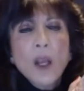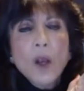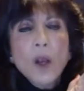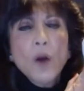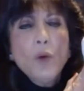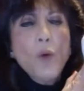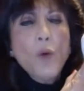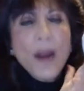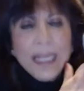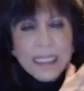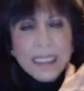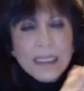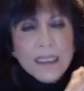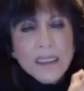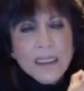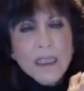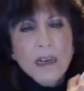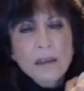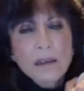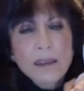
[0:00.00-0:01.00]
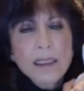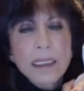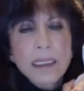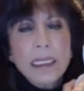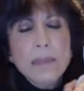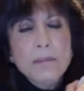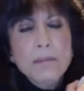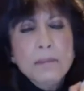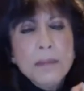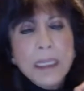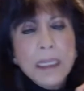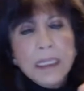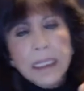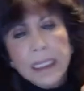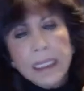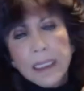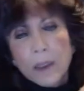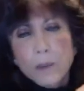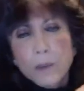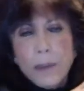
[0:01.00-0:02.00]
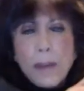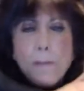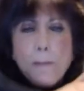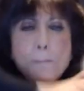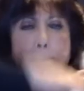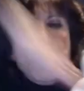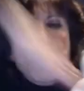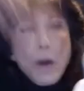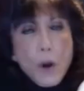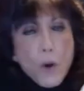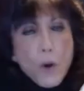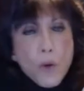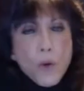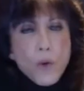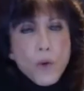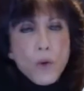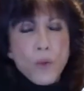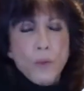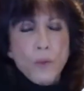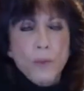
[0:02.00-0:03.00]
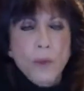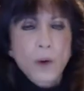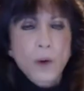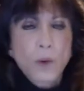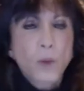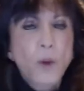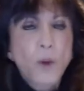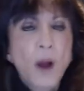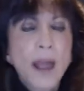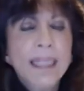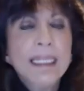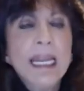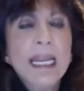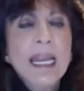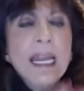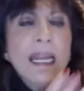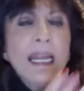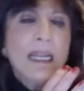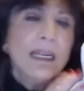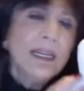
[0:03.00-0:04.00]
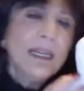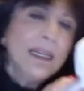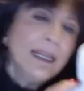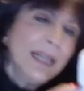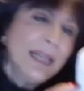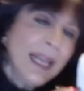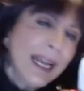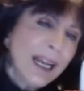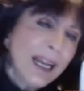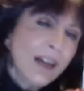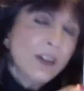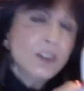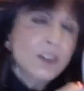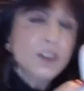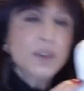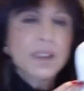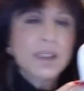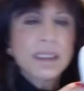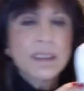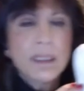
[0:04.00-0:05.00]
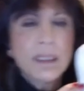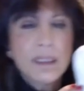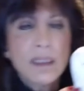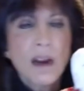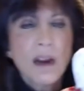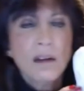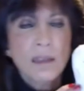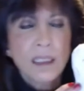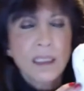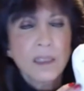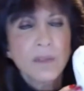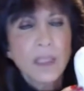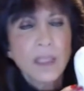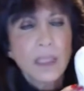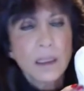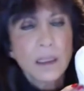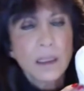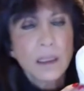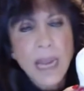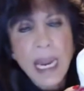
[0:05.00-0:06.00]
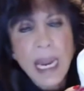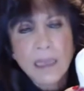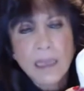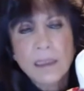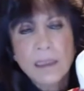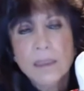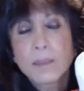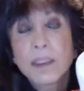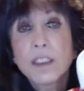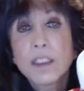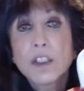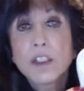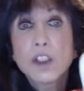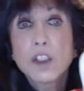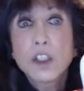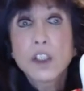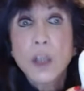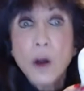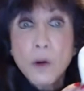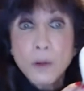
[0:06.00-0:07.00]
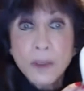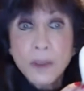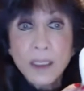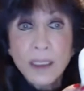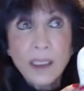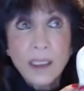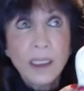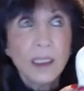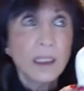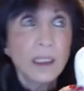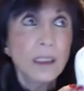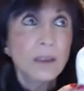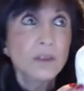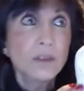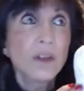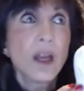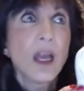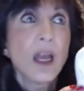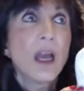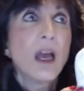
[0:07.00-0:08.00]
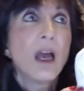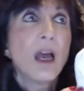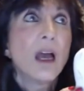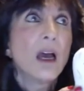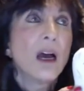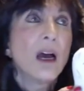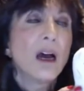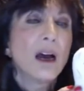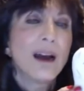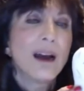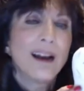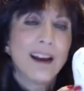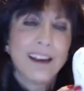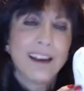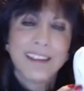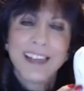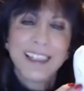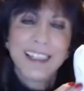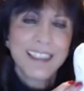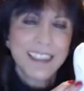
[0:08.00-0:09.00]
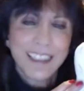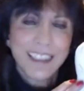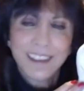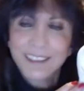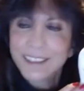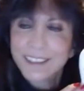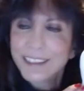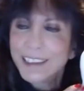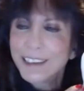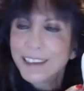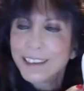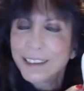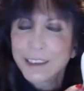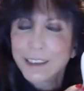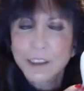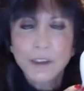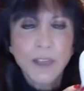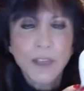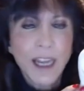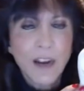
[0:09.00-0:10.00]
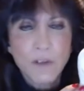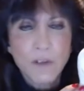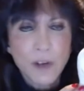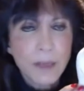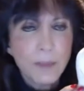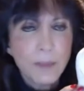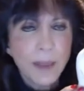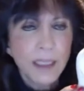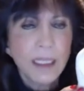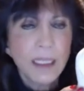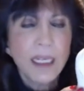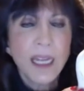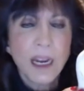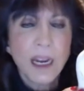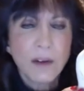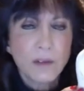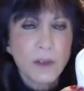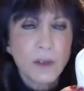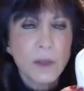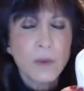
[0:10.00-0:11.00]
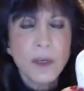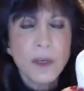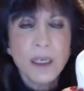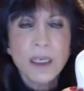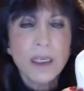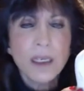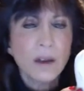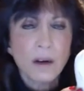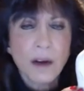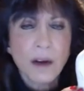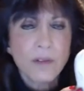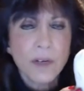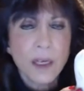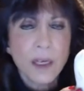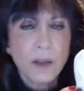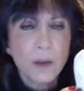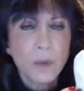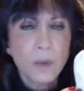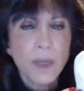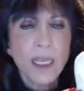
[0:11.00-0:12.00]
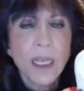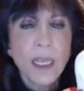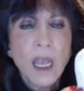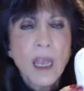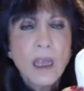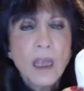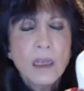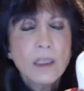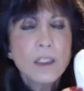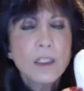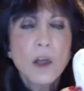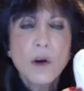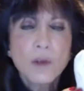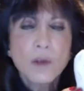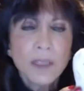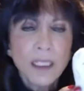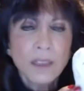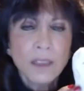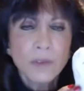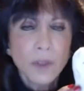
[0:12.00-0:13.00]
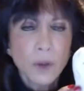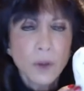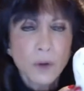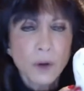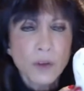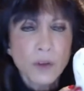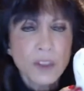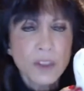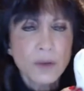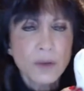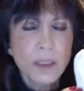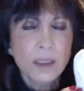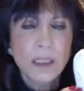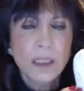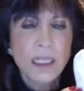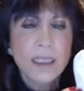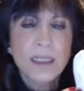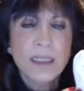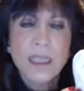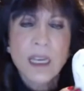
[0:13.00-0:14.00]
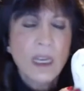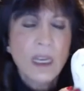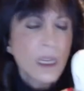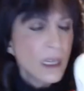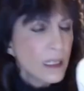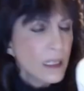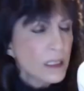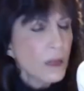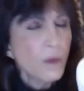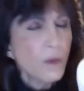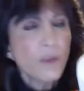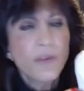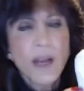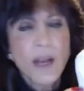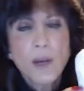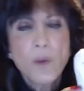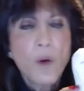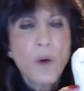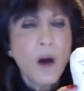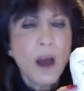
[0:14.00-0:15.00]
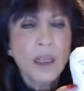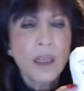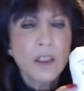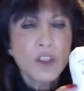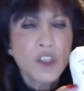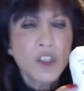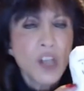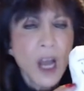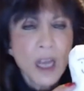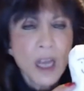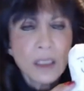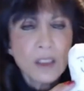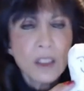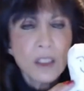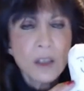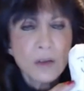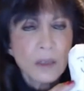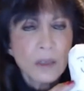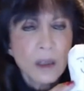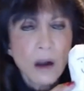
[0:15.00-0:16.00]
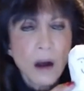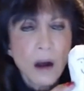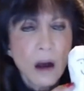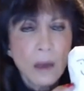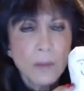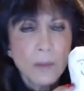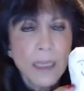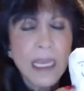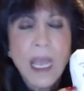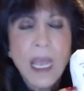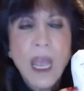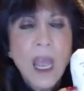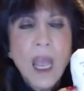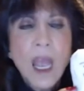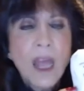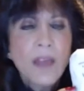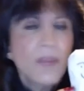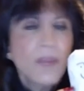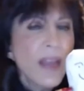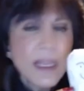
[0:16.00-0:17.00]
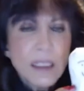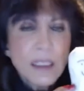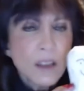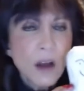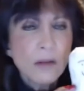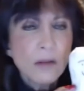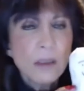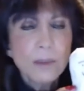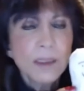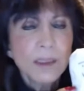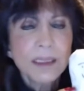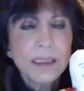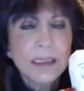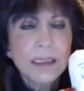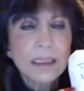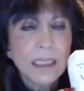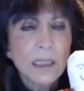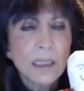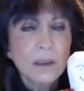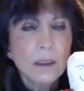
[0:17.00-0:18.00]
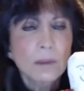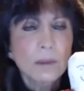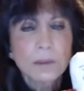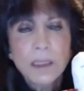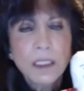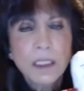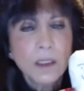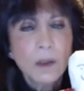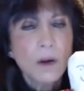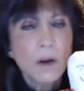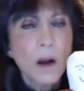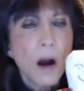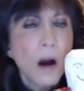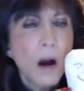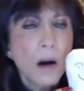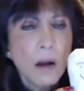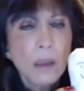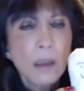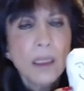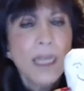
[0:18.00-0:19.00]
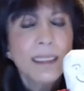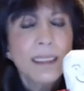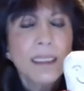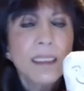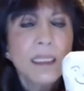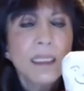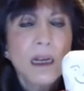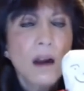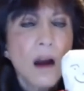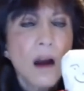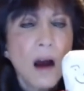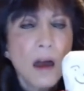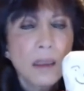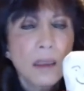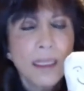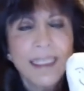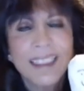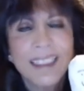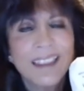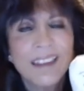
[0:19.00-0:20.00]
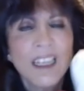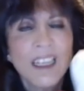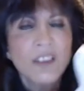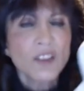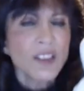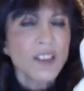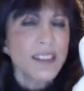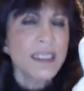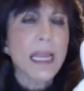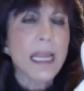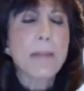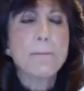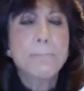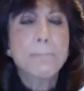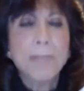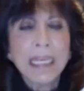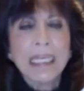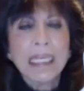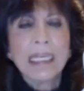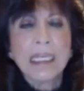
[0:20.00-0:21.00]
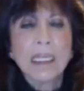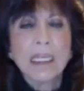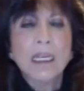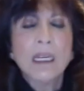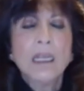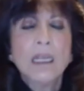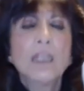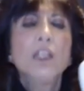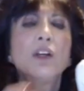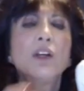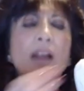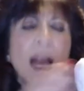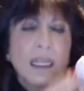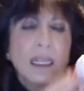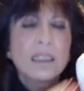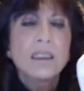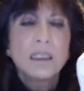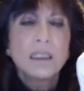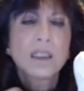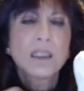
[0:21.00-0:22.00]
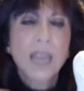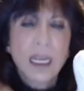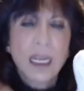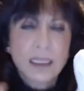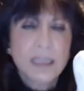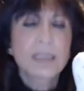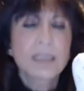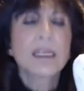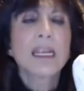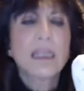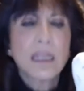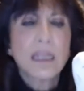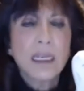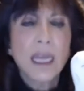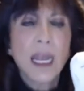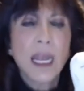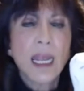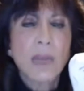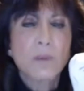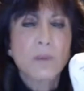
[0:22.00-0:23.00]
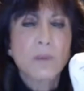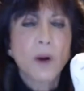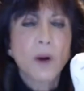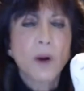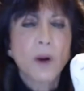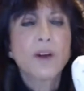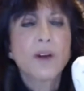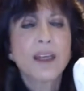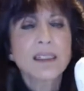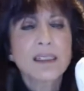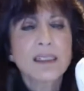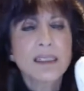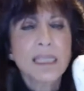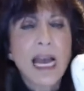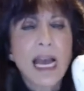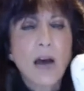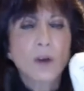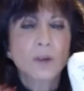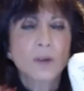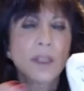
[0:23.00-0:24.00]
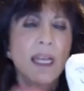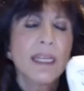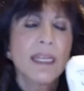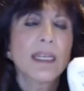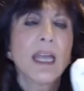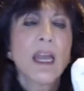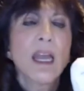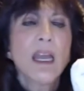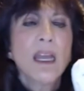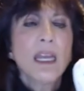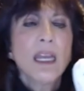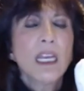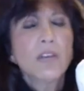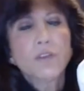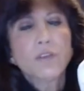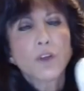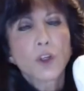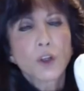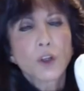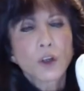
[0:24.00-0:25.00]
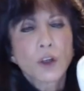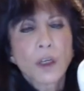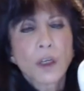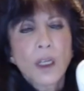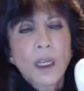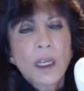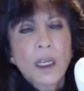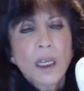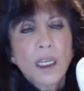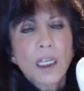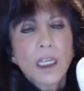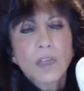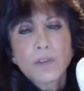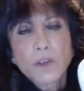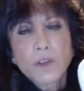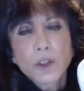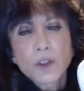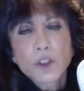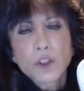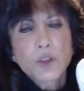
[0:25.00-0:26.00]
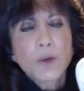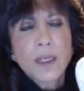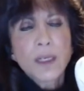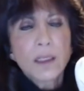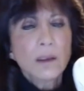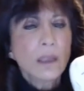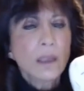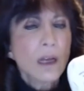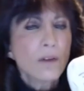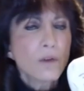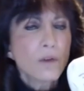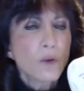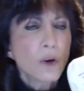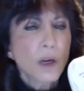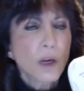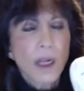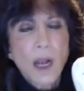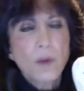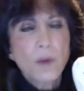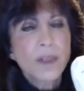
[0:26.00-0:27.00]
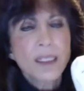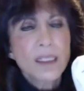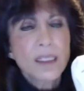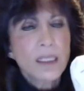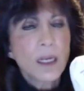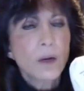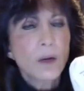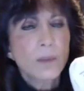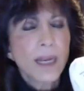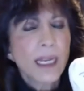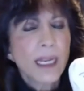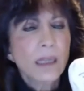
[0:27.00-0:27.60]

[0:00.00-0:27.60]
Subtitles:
when it starts emitting, it'll be boom, right? Now you can start giving commands, but don't give, and I tell this to everybody every week or every other week, don't give a grocery list. So if I want John Doe to call me, that's all I'm going to tell him, call Aida, and never say me. You gotta say the name, right? You gotta sound like, if you're doing love work, I always tell my